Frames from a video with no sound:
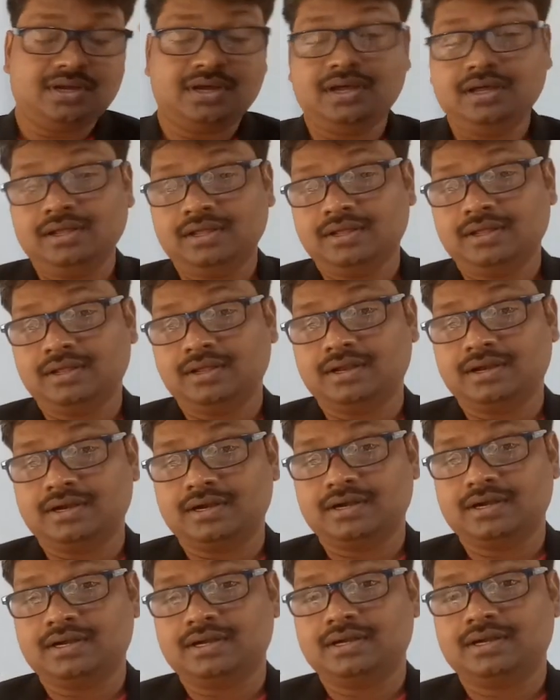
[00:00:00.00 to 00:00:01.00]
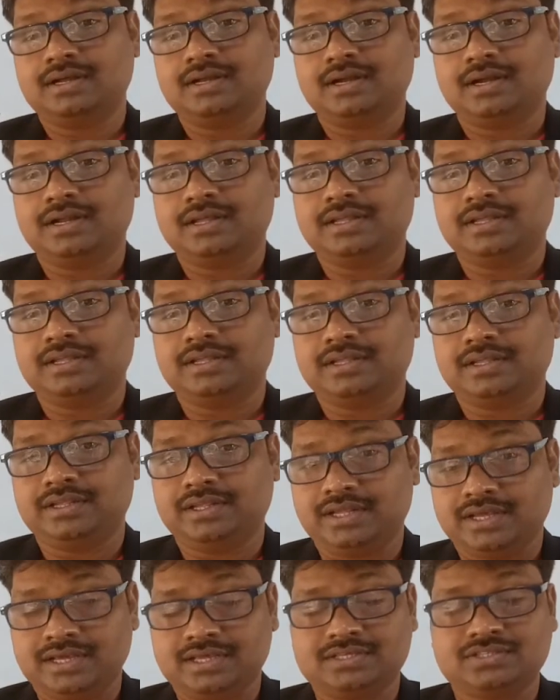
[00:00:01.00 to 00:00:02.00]
Dust.
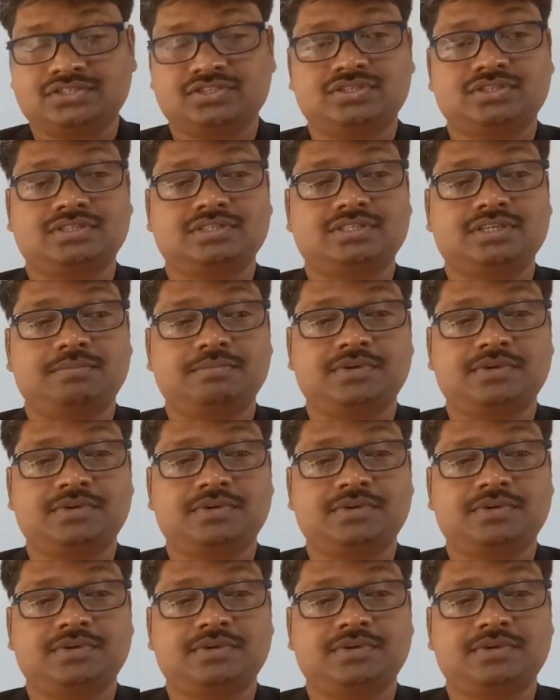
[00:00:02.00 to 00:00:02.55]
Yes,